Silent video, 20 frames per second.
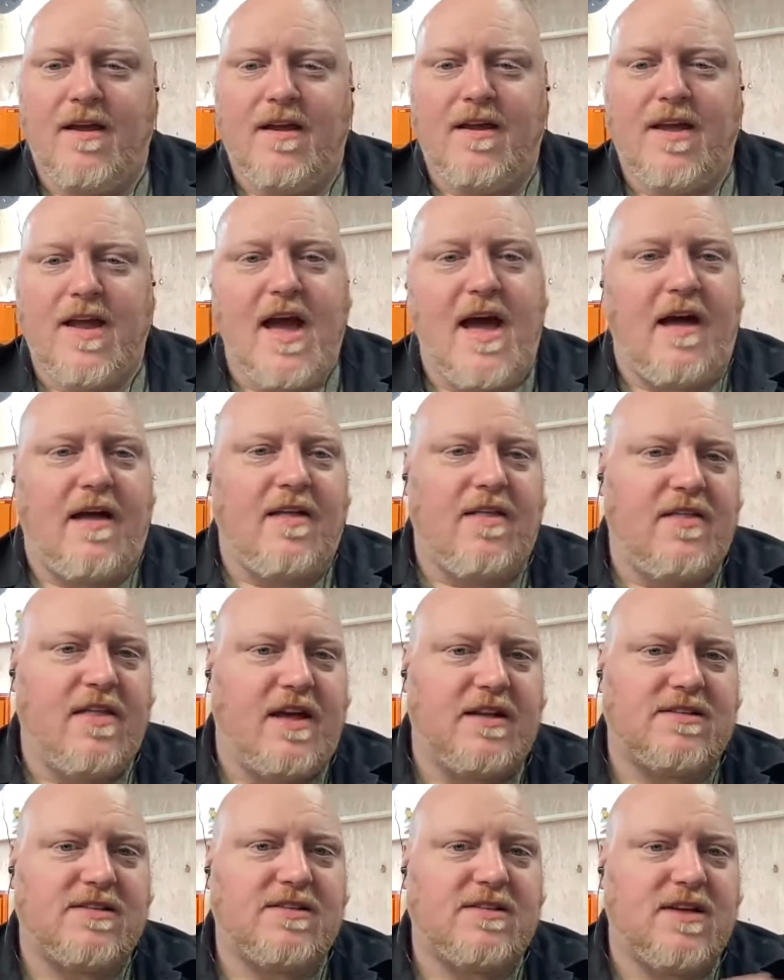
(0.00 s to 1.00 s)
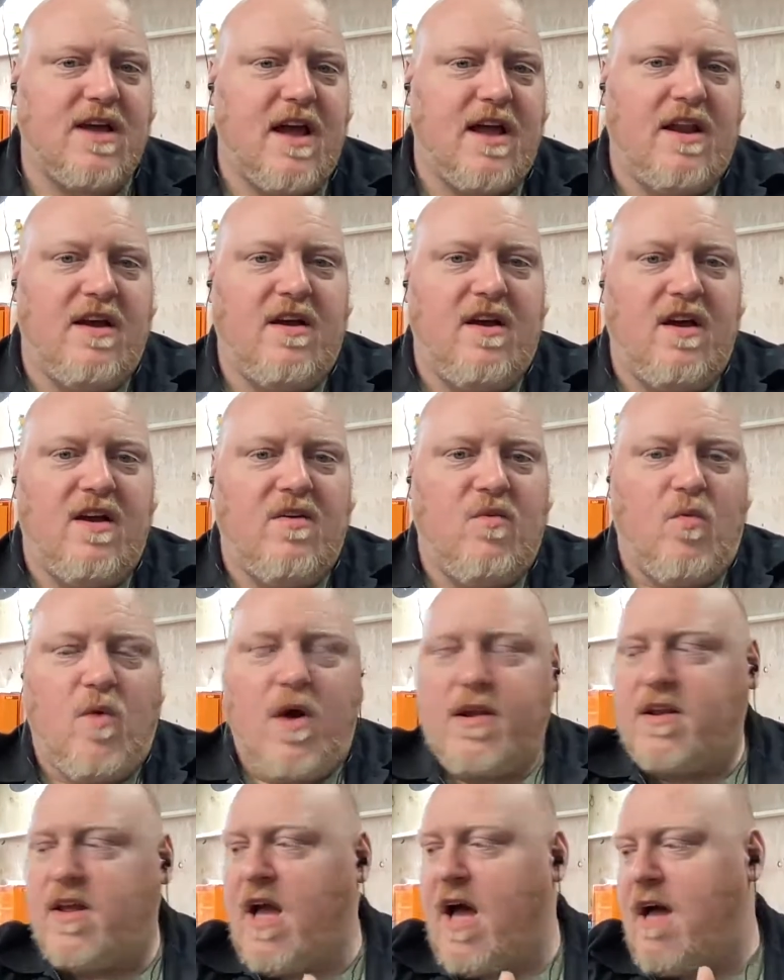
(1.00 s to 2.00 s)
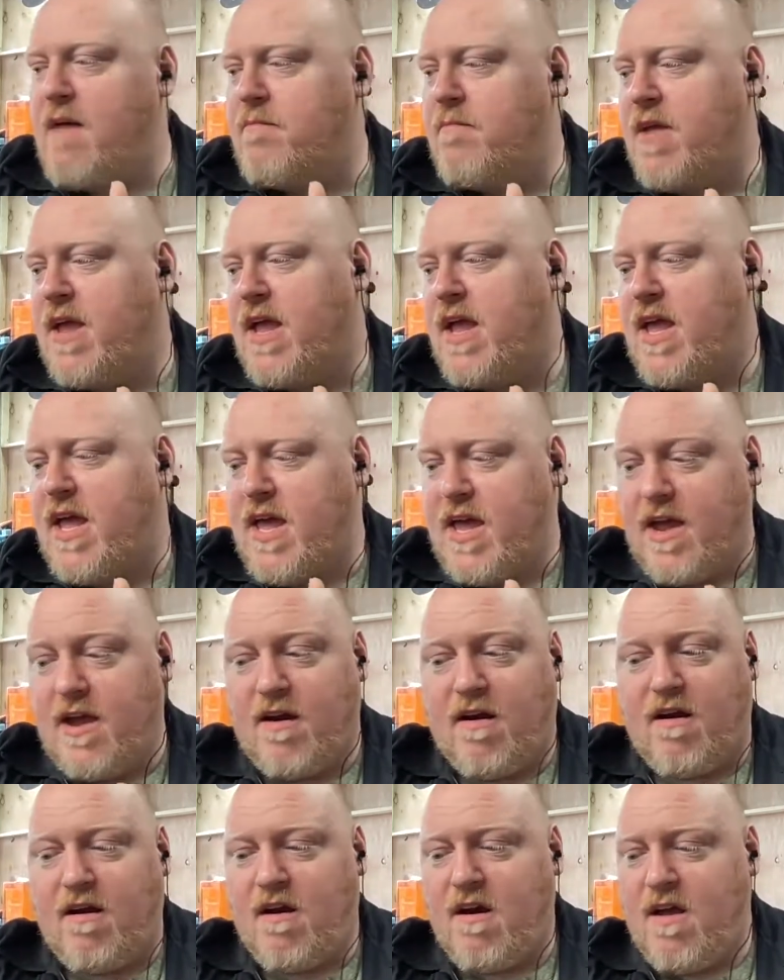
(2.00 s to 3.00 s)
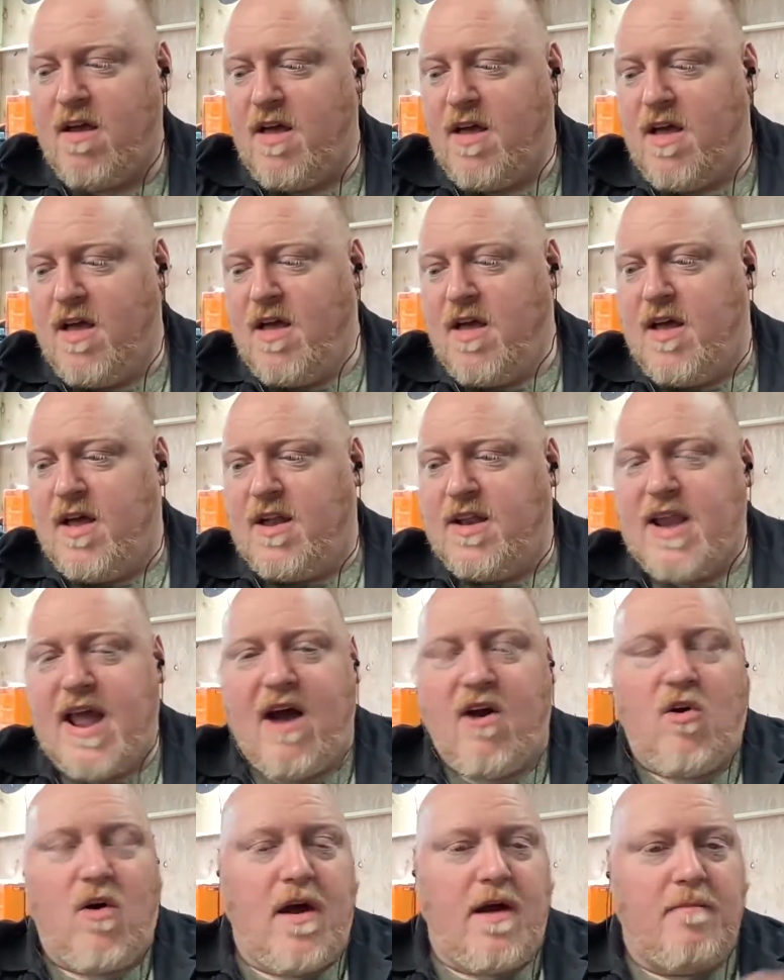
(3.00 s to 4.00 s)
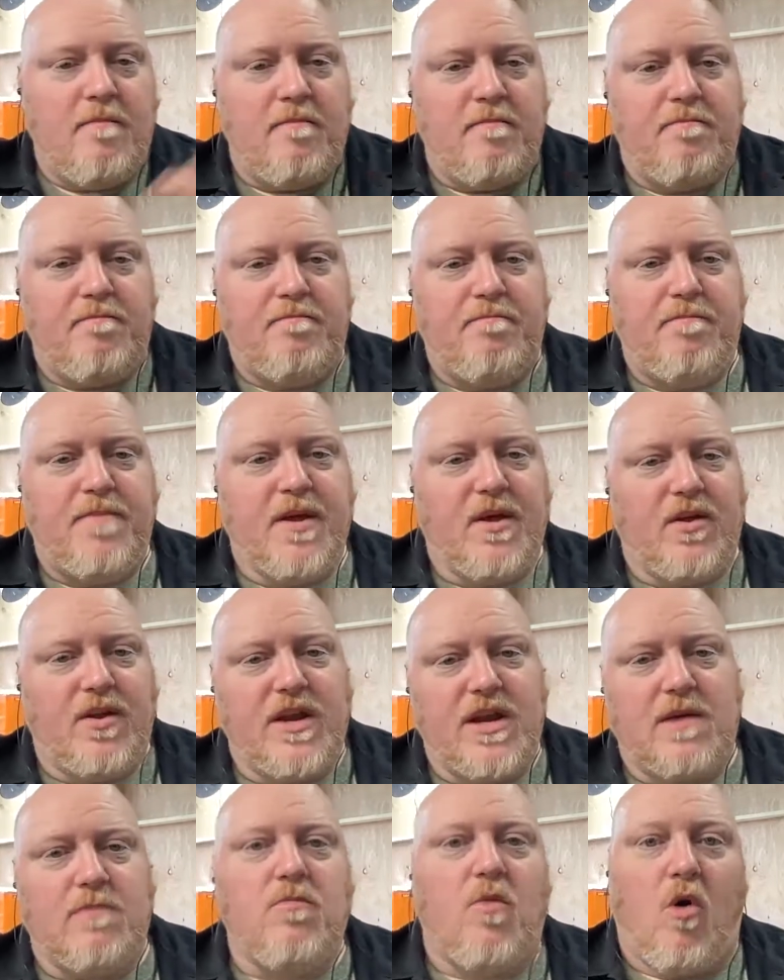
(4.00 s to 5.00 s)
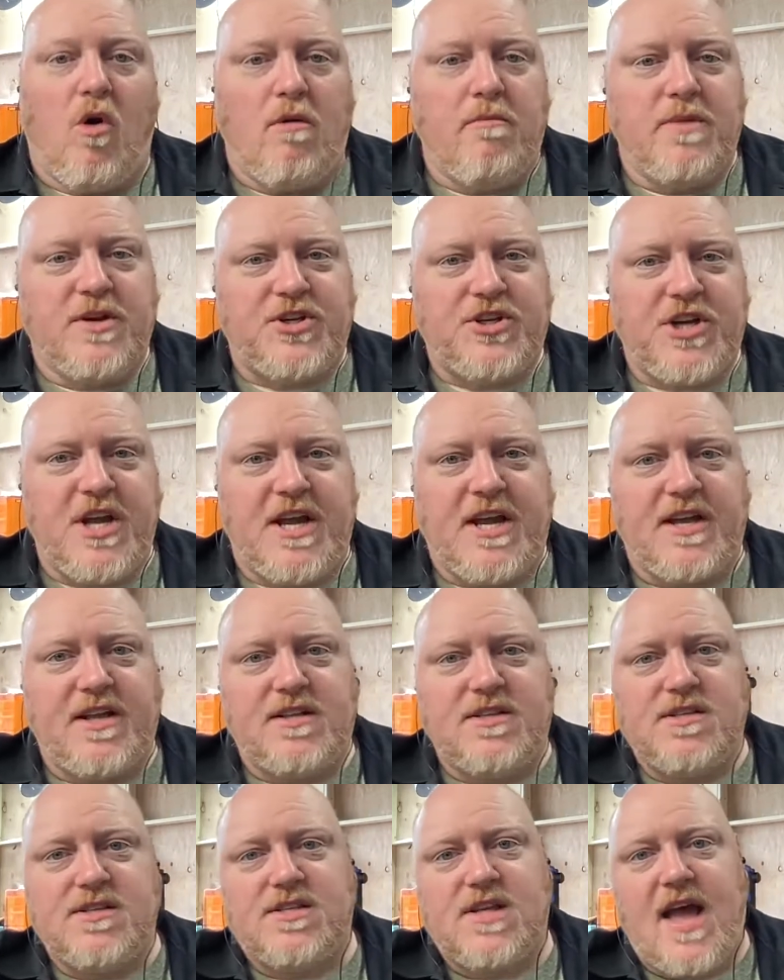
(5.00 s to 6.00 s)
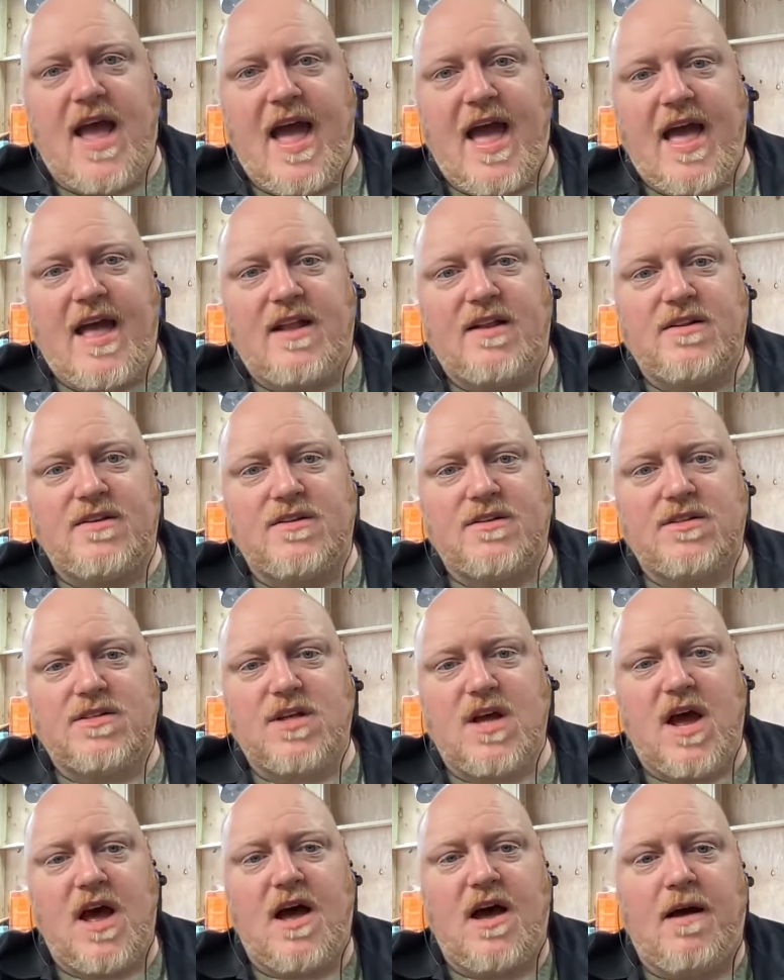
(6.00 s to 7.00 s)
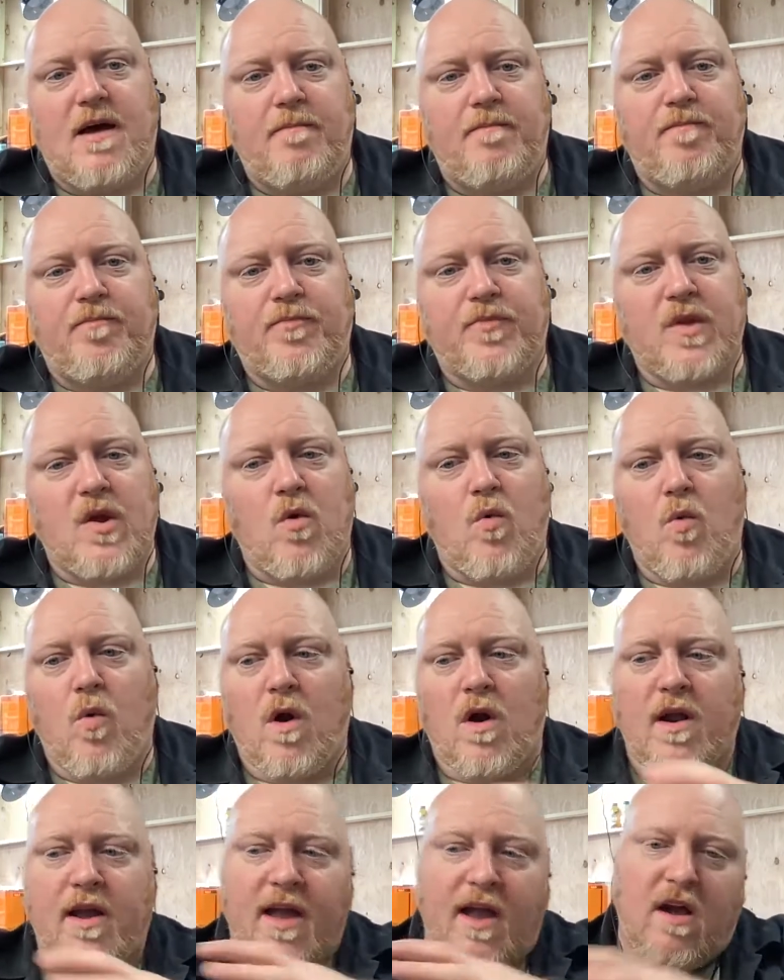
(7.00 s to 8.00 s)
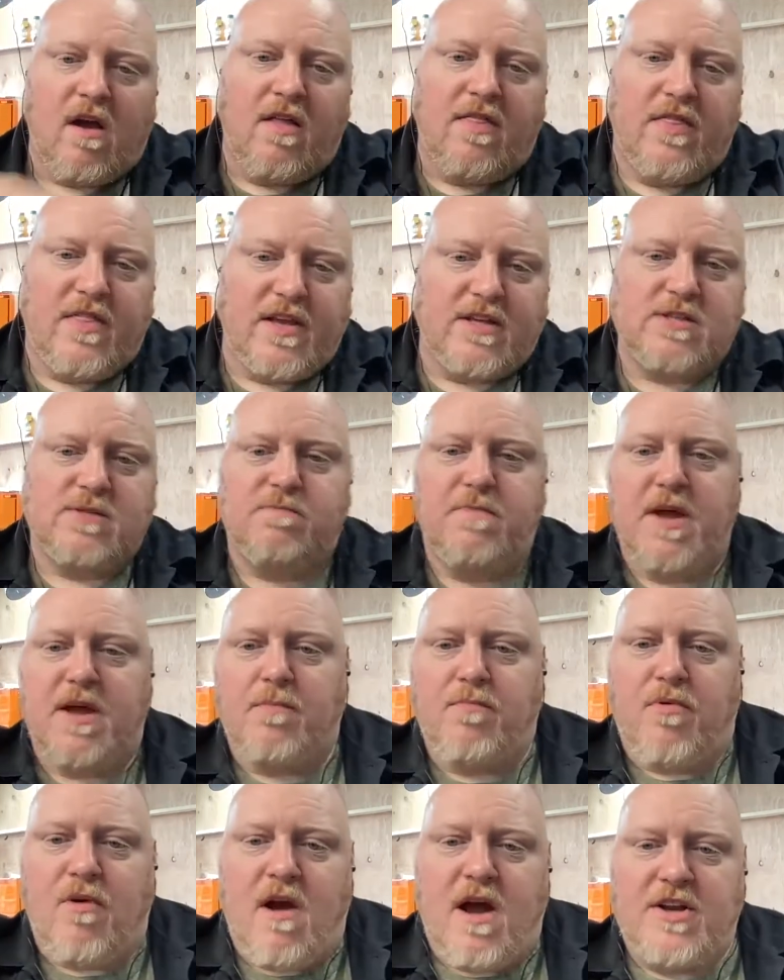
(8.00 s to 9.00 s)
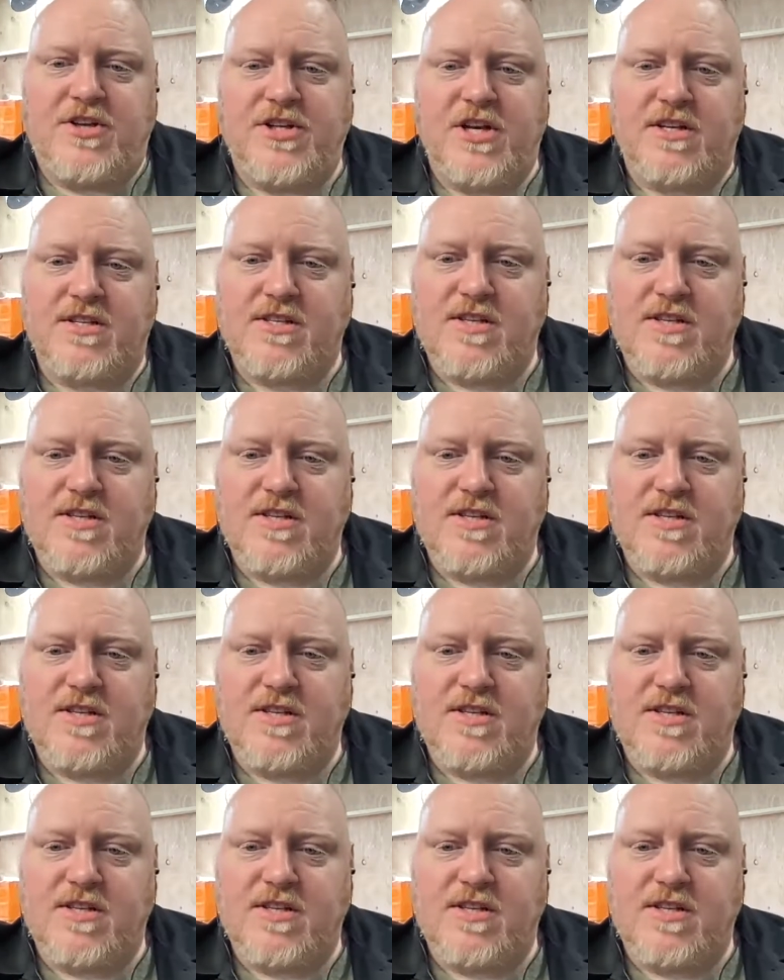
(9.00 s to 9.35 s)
yeah, that's kind of what got me here. Now I'm building more machines and working on this big project